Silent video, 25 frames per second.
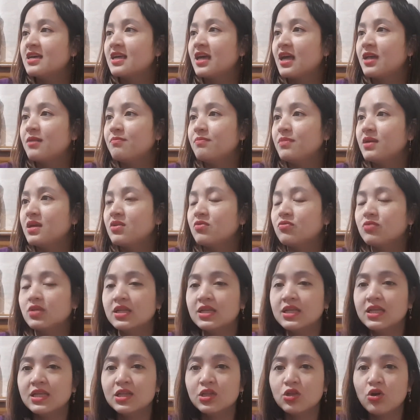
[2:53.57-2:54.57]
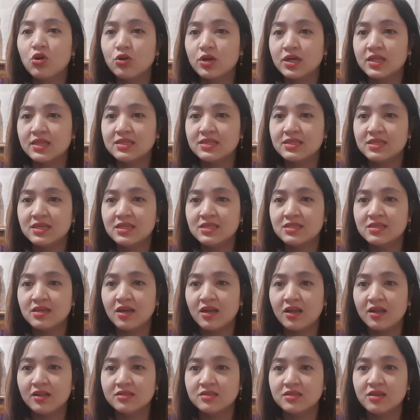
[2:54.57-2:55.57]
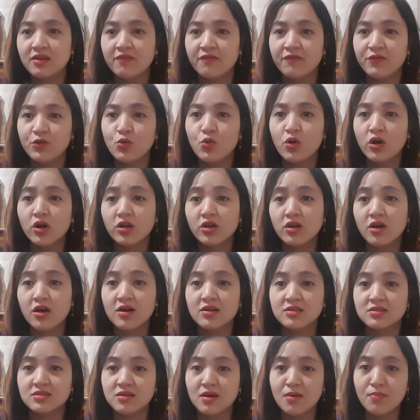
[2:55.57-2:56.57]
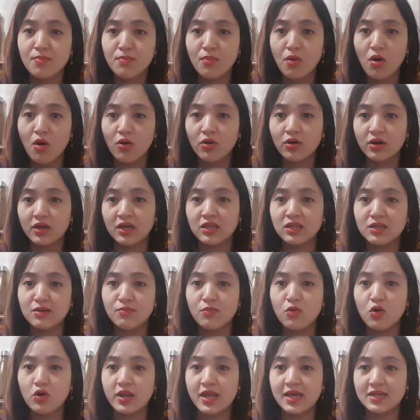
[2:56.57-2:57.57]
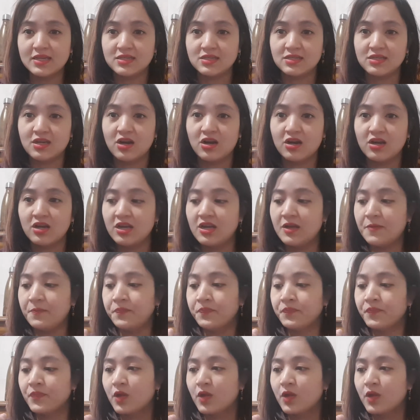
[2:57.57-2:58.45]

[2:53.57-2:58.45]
can be really long and detailed if you are not a monk in a monastery